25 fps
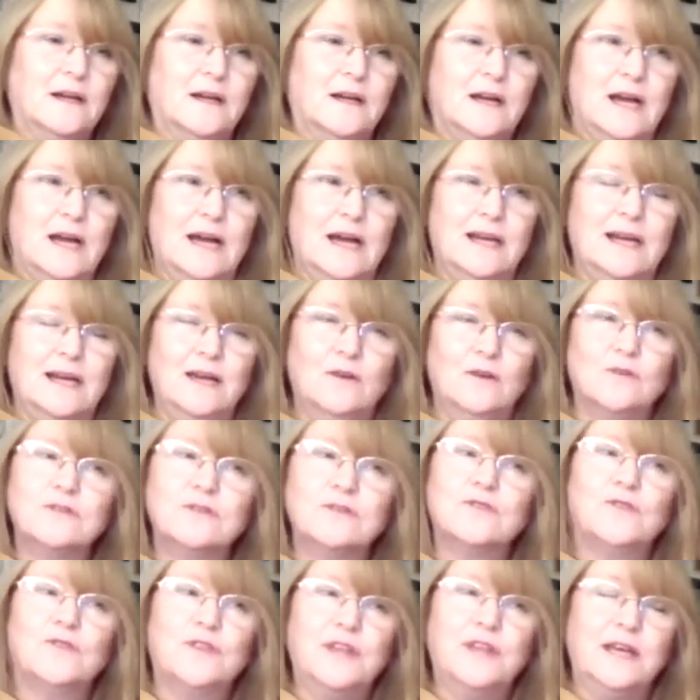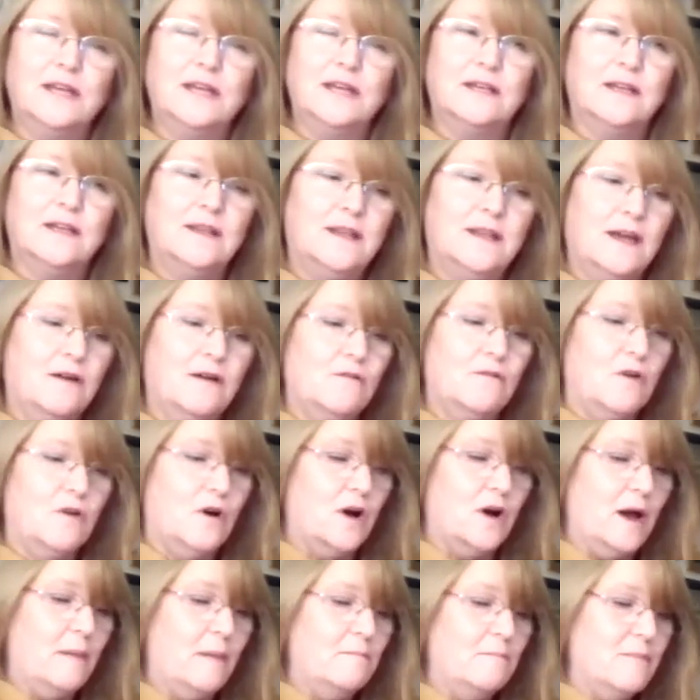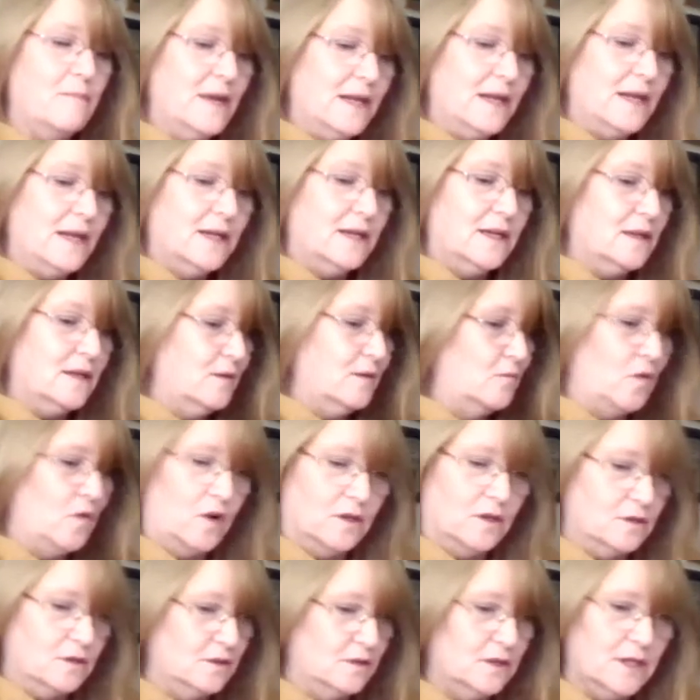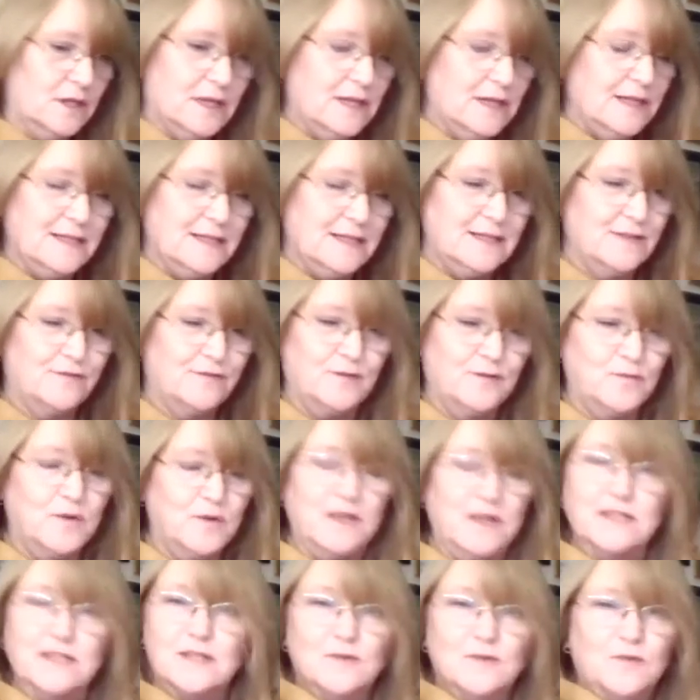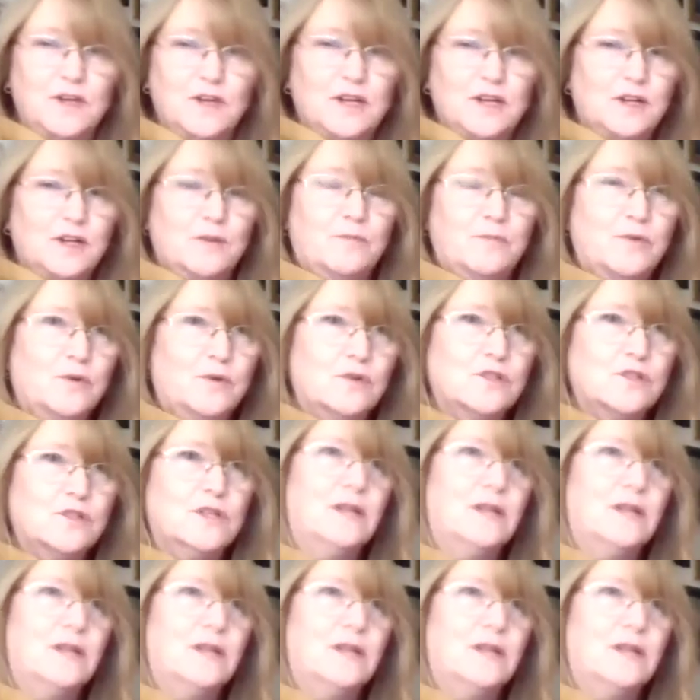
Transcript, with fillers: and I also think that there are a million and one different ways that we could approach it.